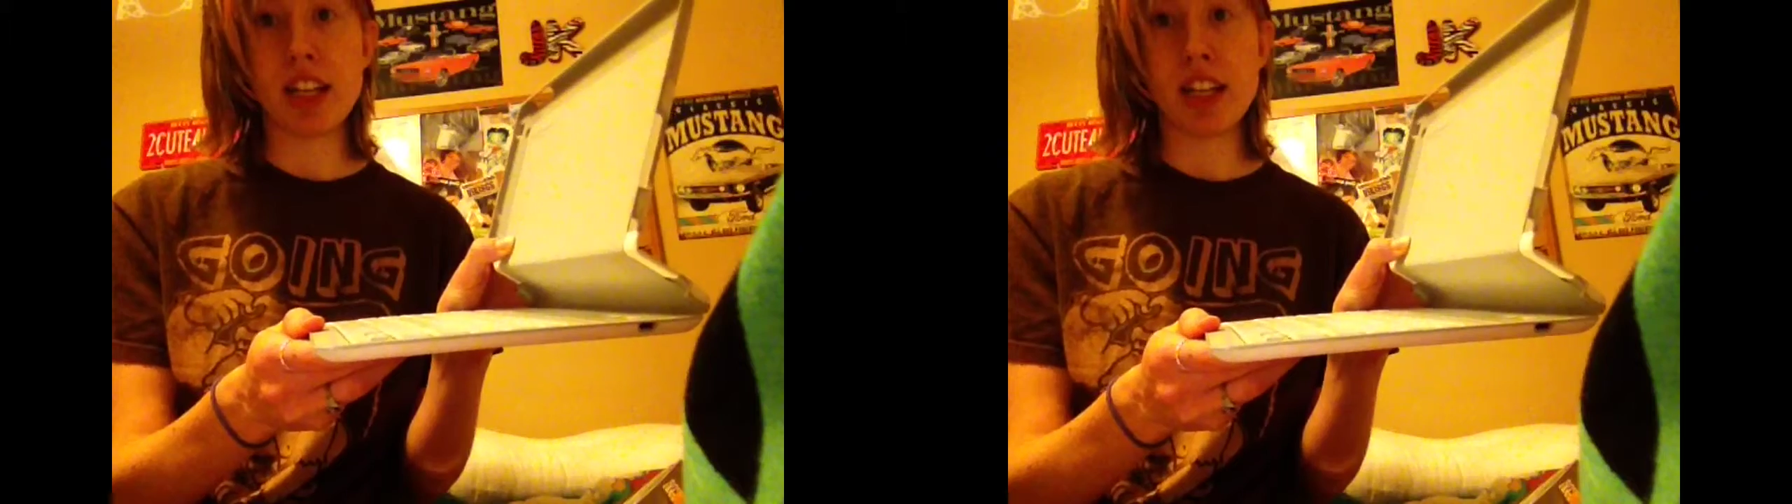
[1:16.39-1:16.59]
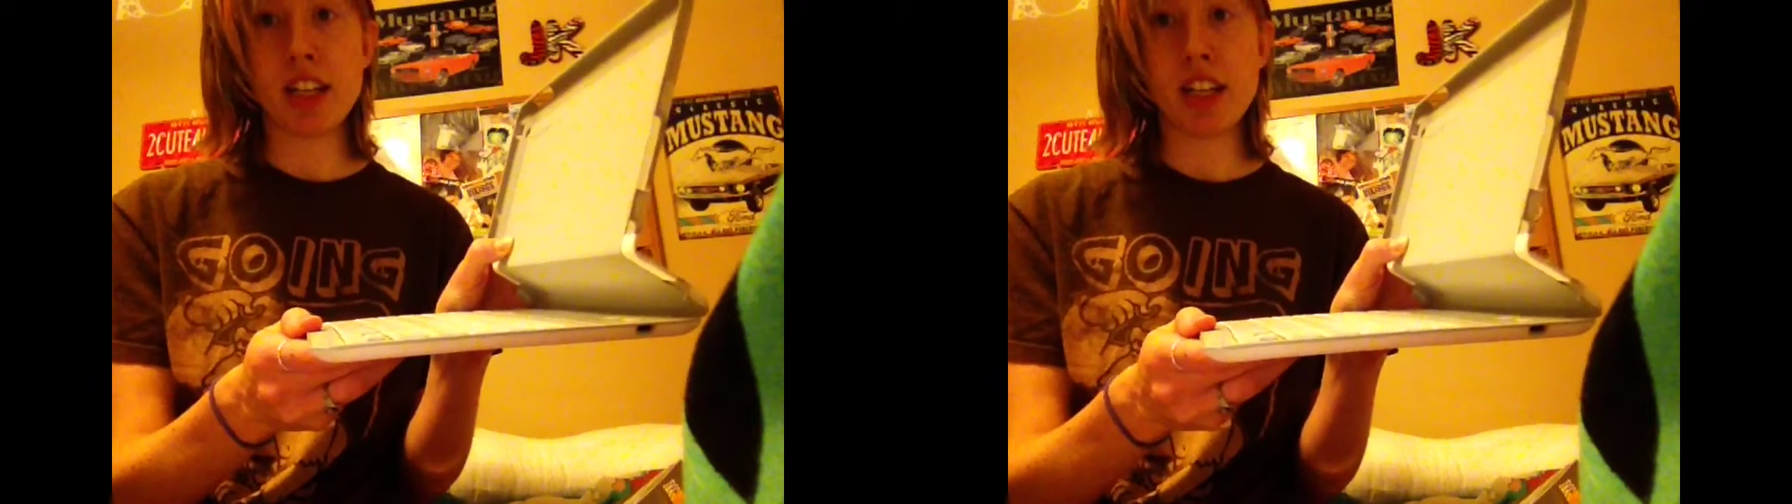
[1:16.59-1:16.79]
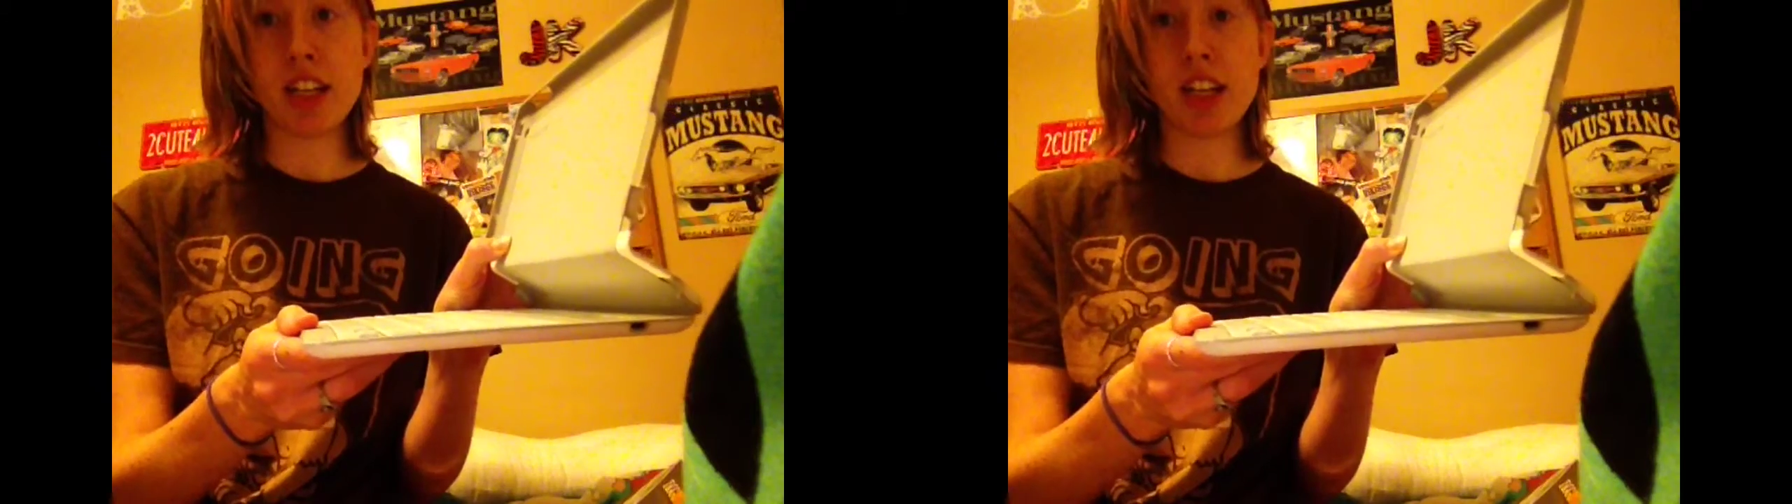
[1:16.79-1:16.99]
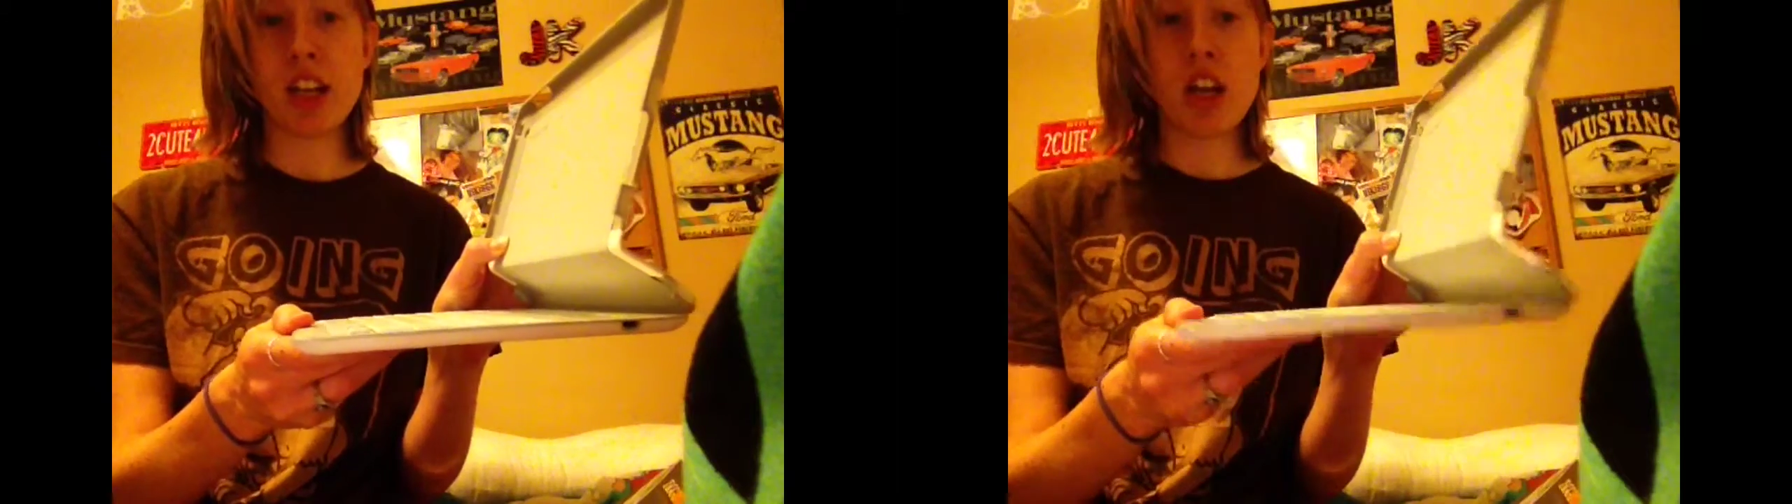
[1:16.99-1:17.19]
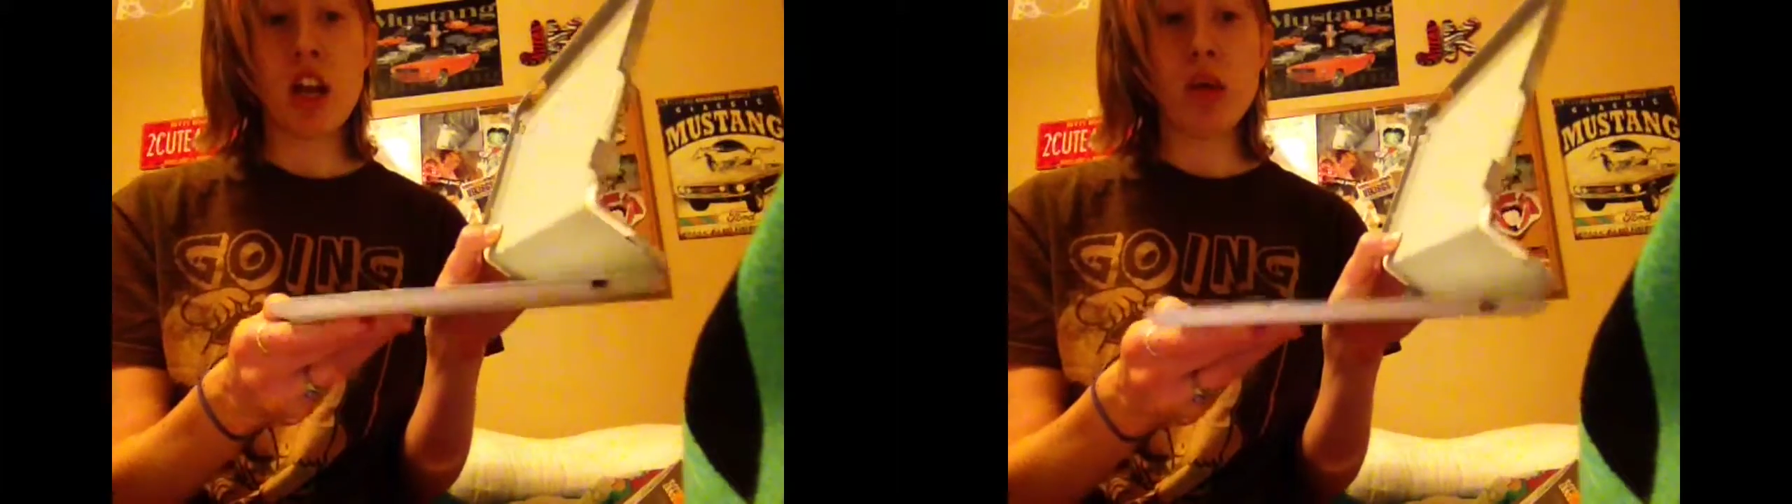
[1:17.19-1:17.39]
on it,
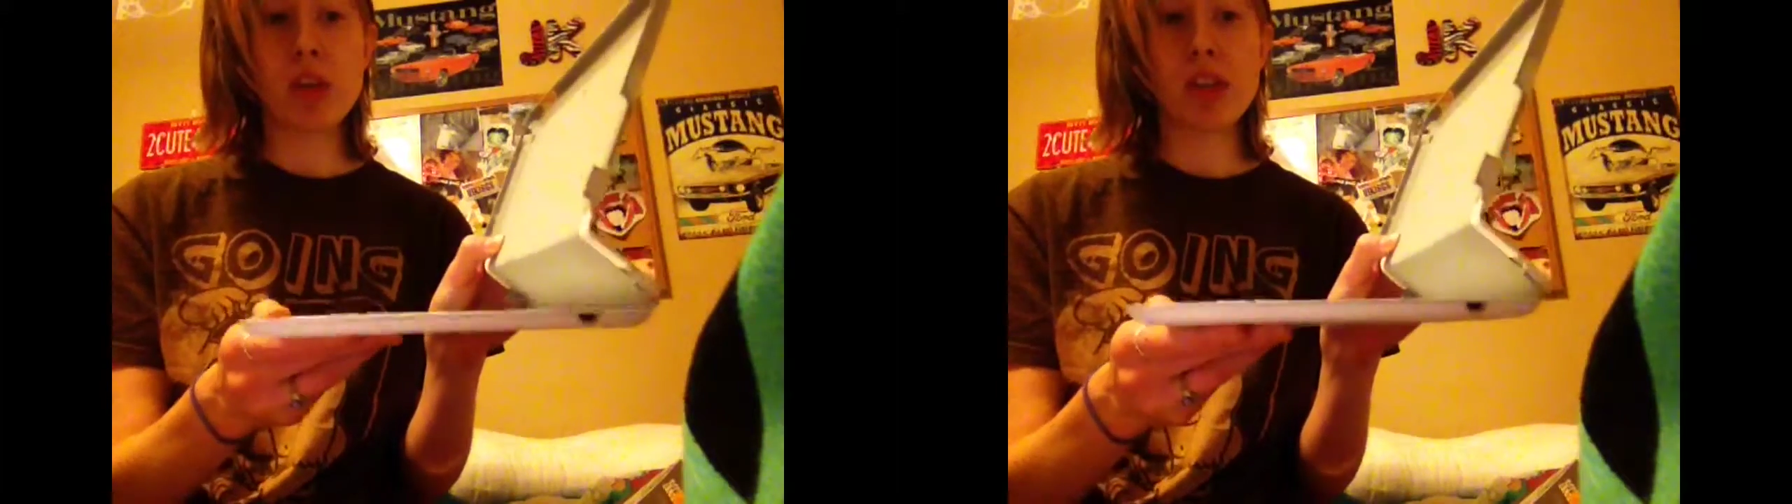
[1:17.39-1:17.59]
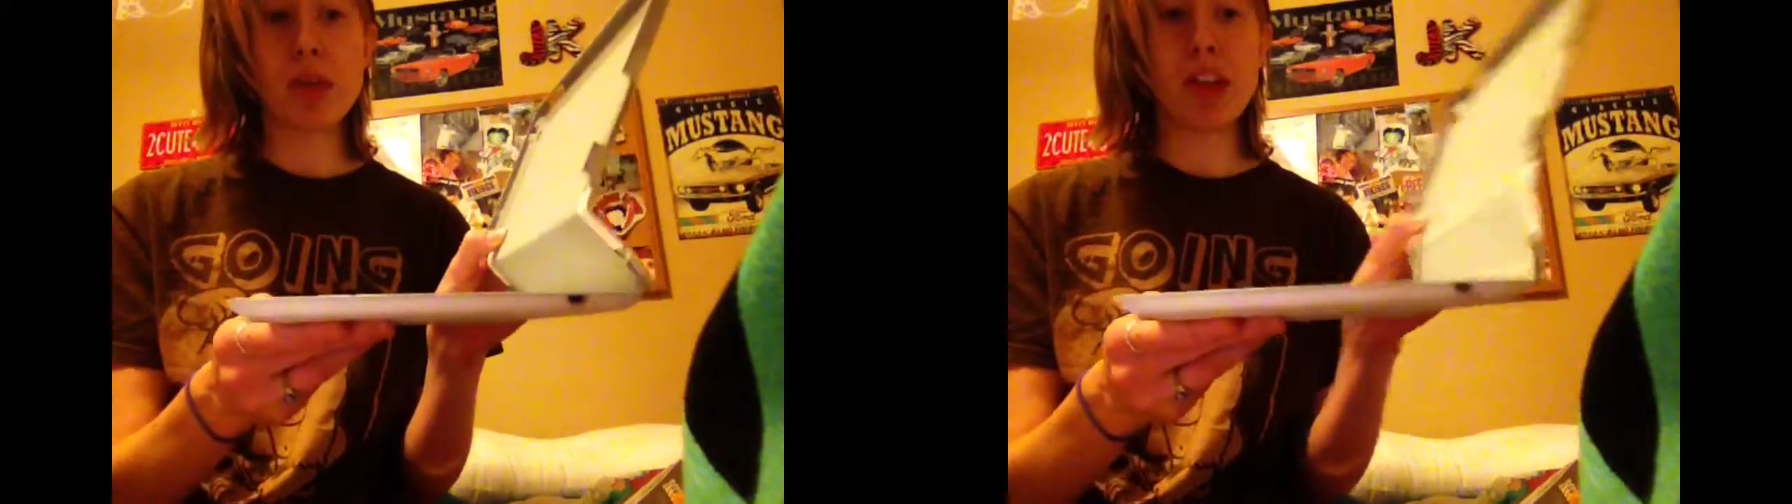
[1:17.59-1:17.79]
which I really